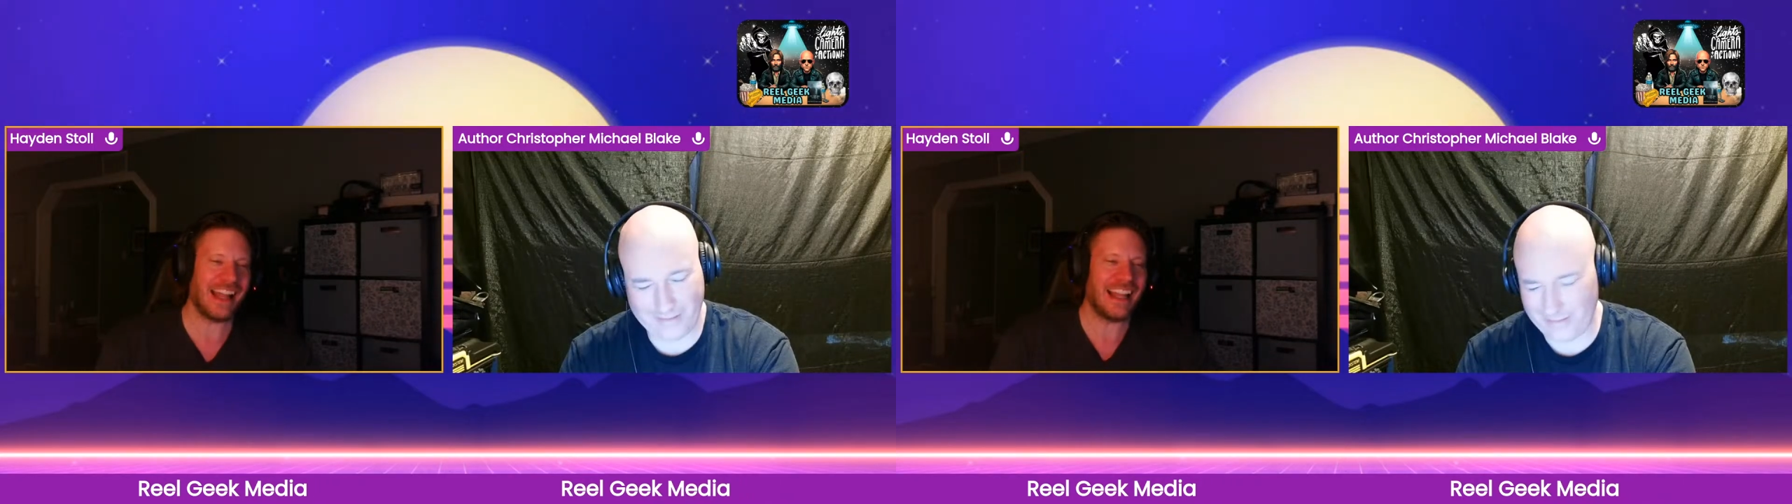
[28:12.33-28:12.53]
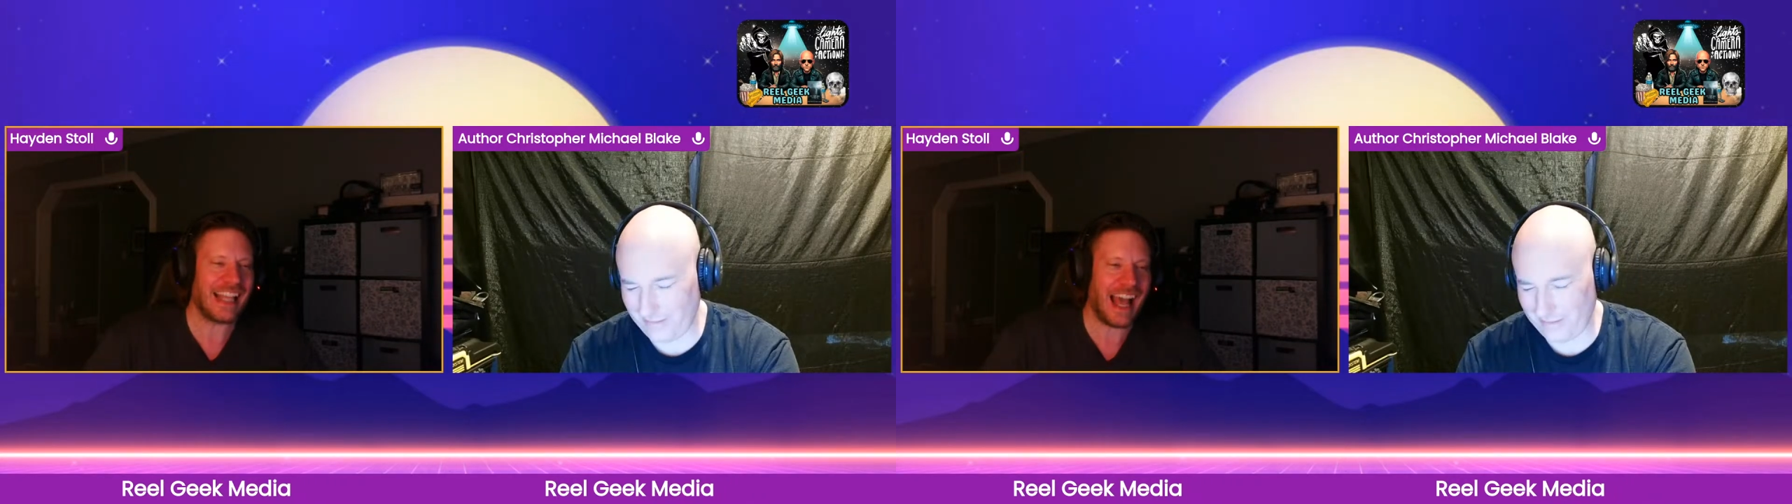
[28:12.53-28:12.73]

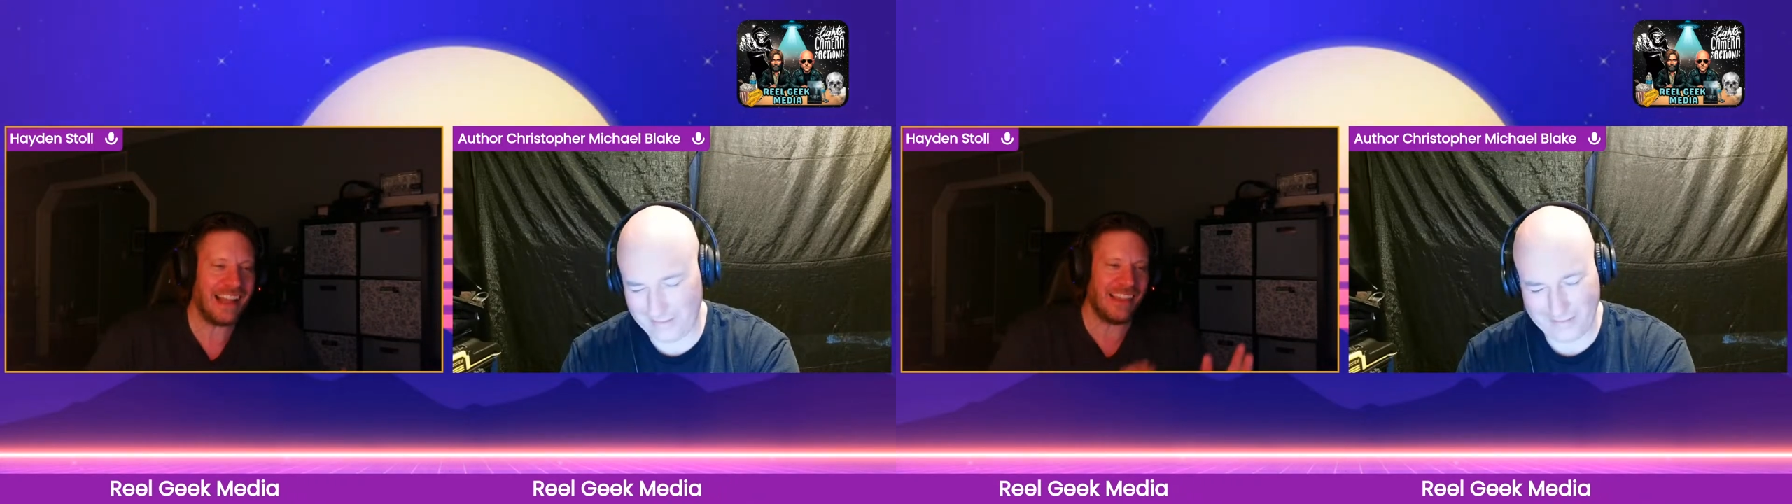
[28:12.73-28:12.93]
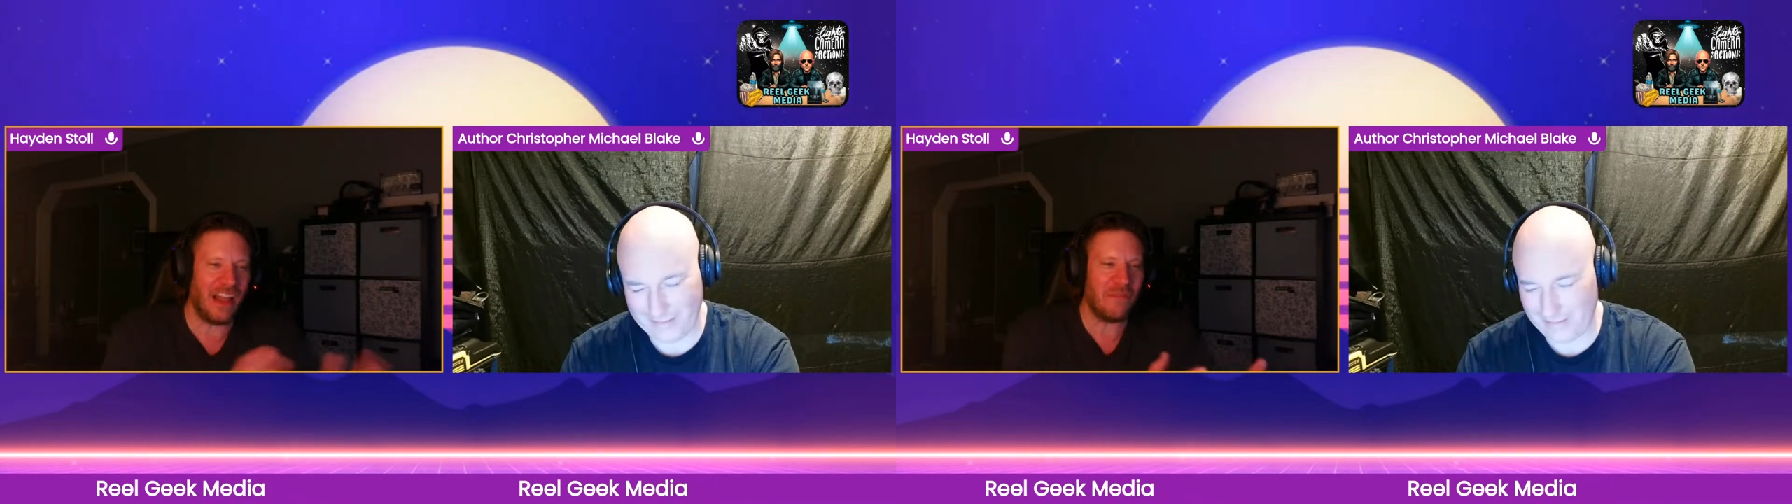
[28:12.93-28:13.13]
I
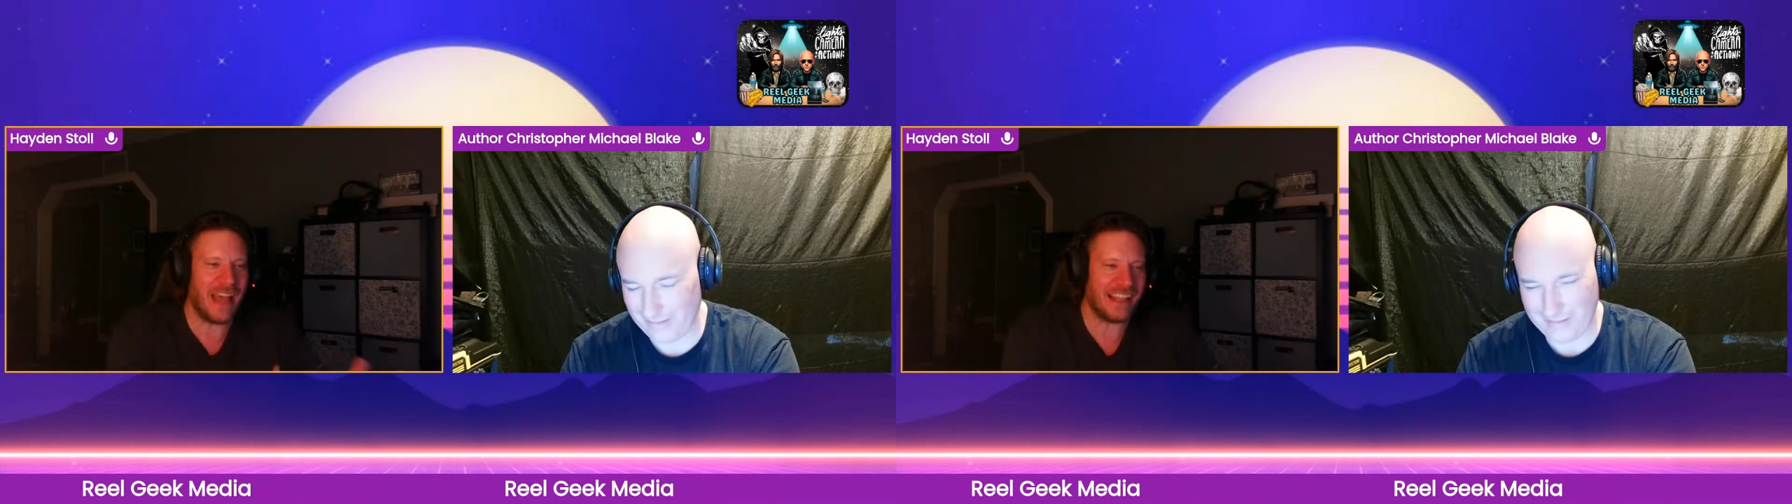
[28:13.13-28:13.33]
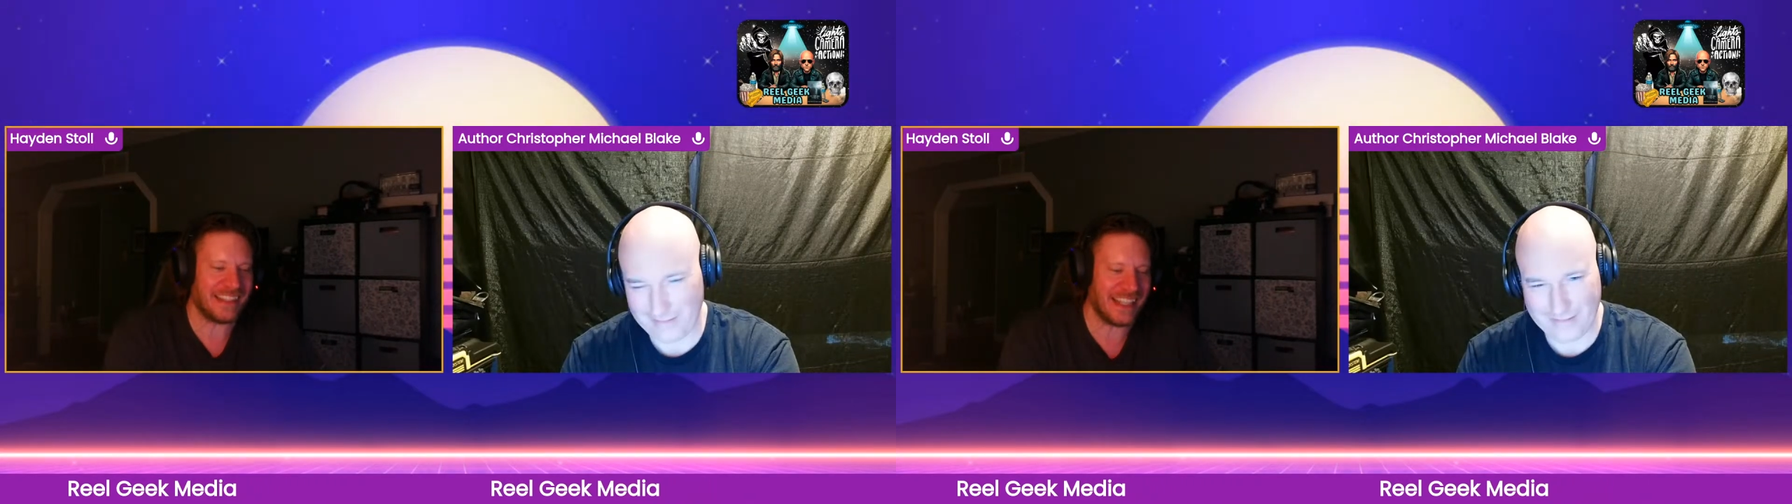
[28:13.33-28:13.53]
love
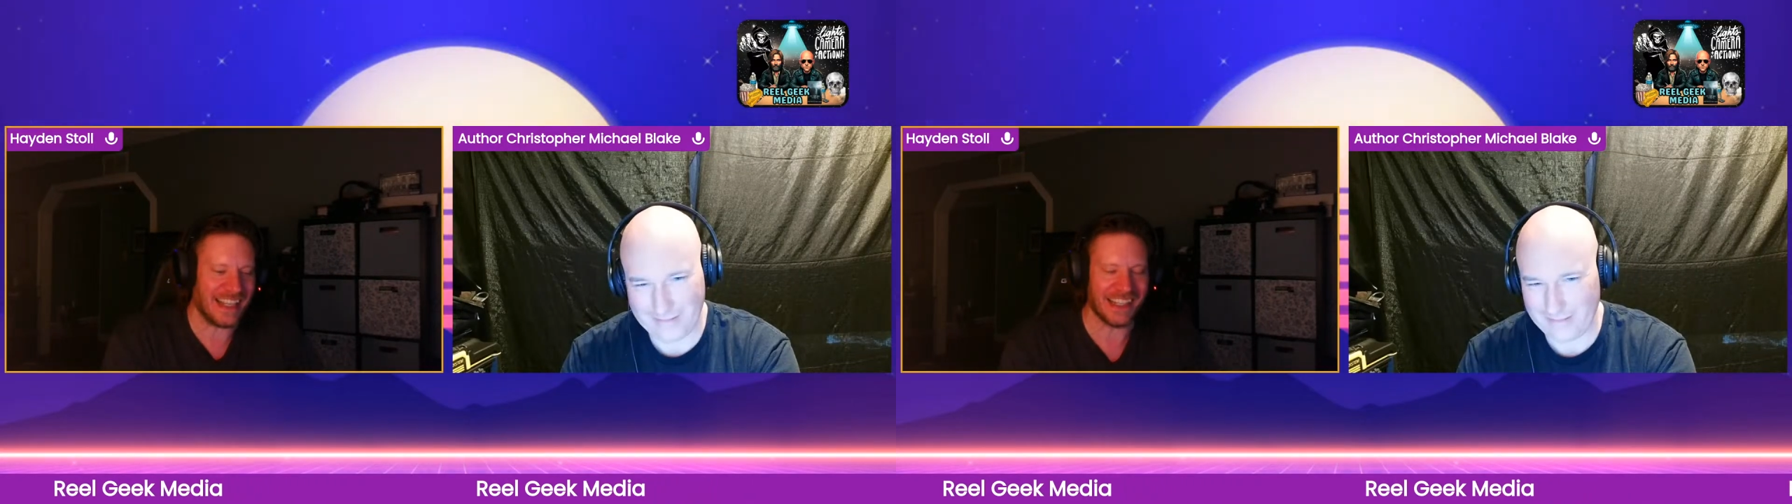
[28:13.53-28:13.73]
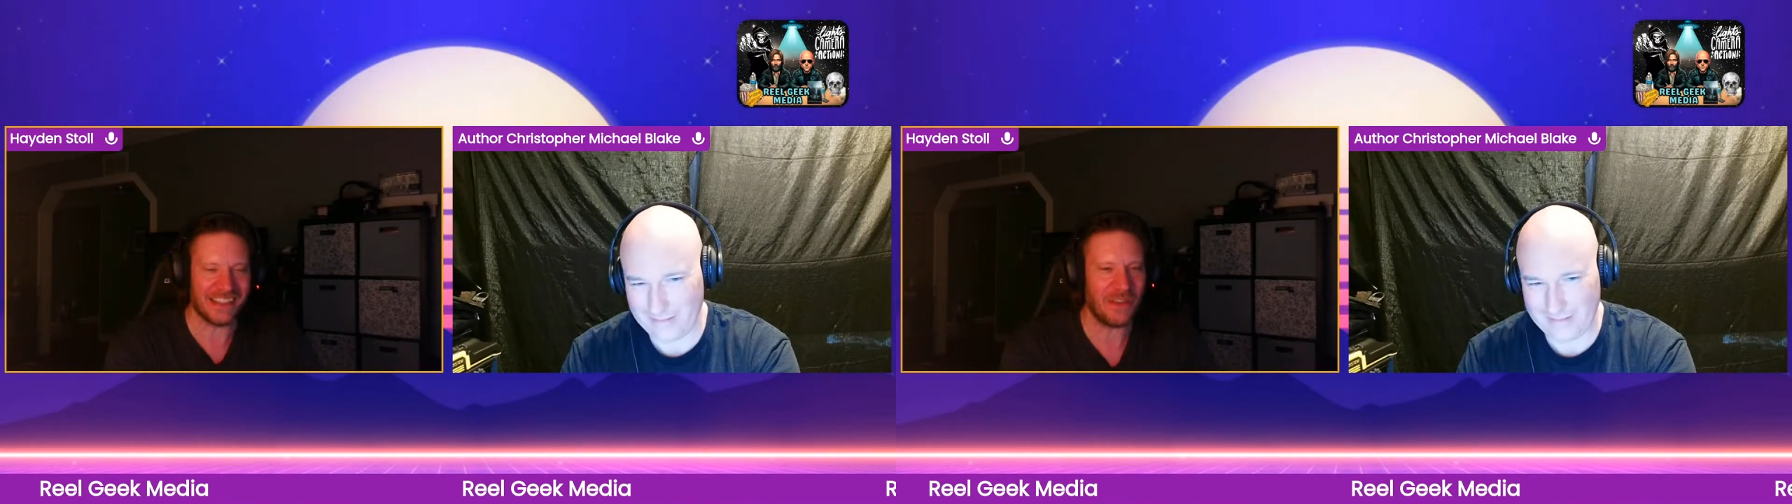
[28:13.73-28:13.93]
that scene.
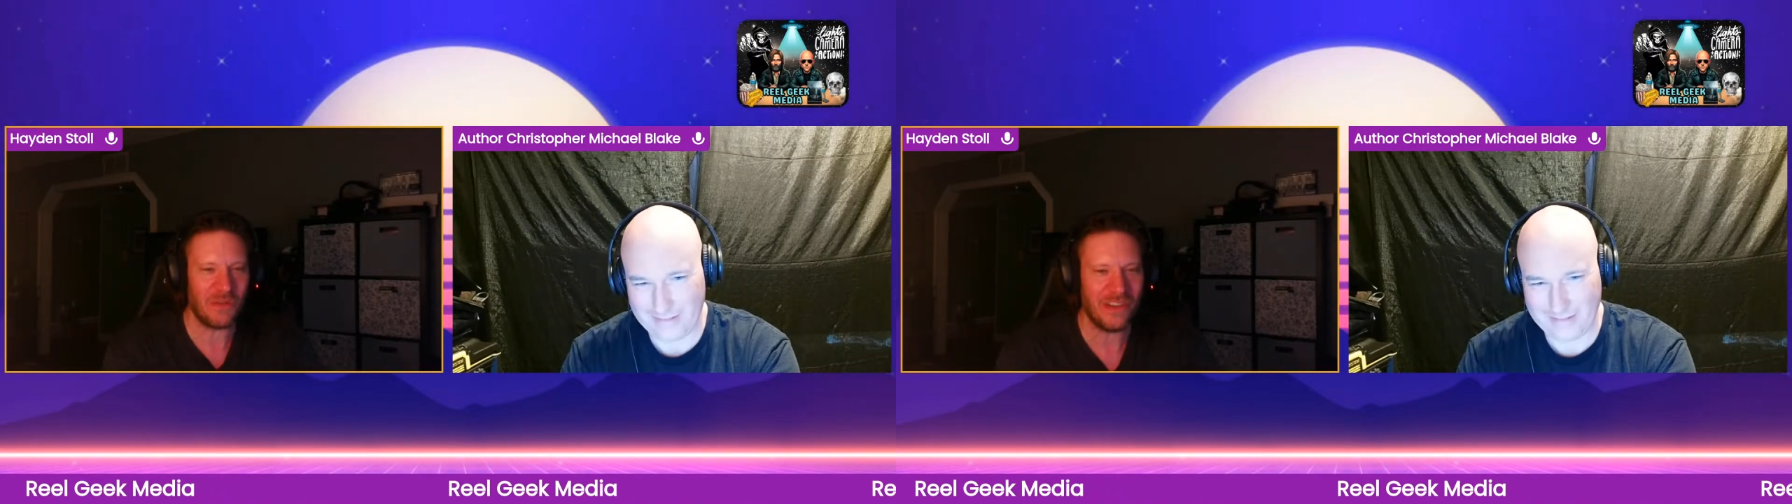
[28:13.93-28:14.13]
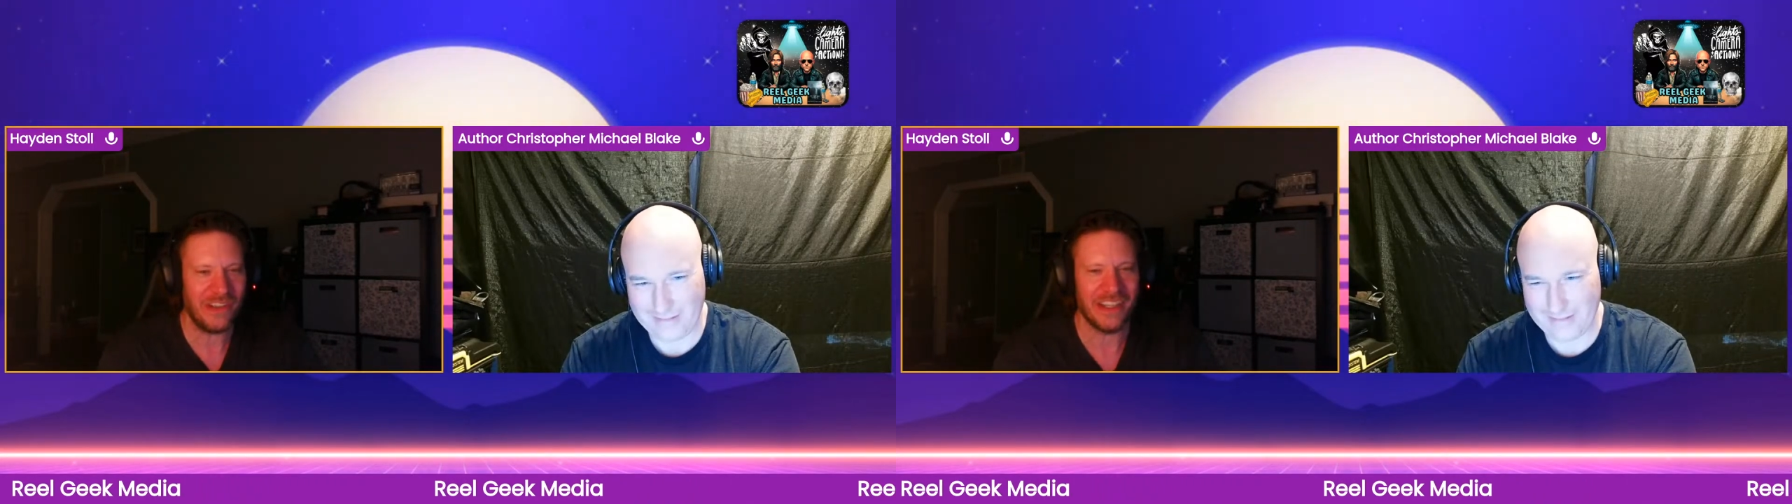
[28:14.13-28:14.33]
It's so
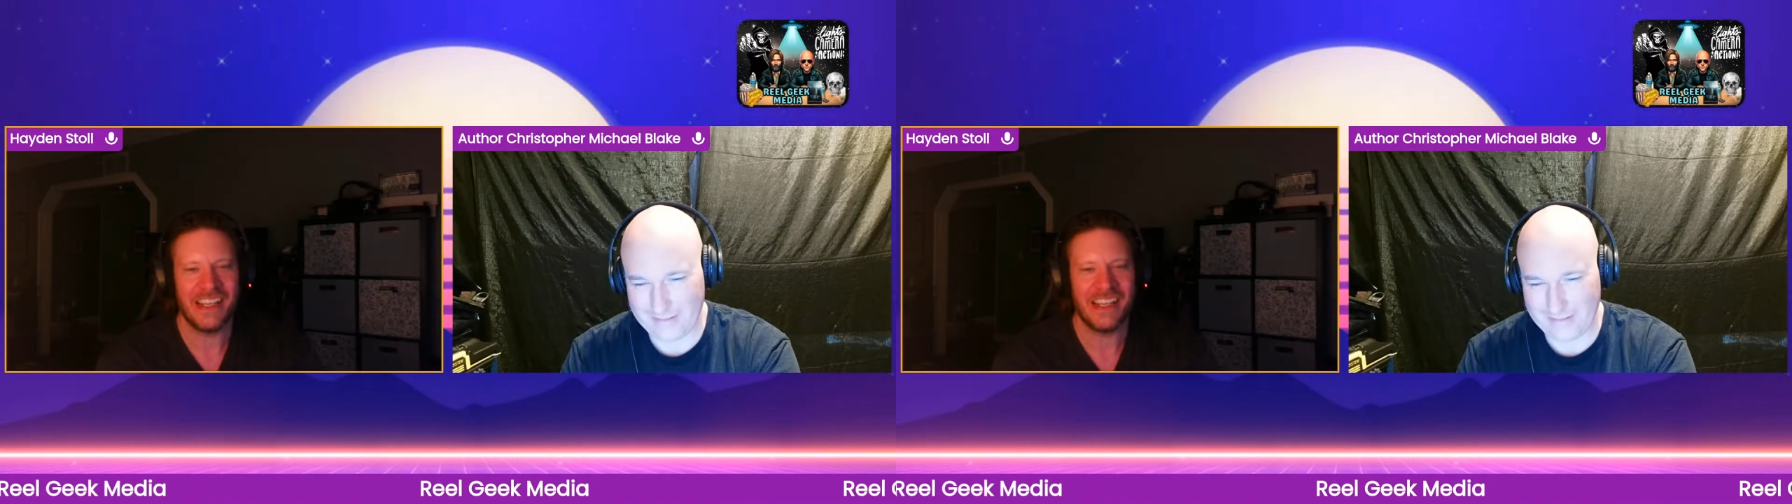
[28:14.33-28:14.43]
good.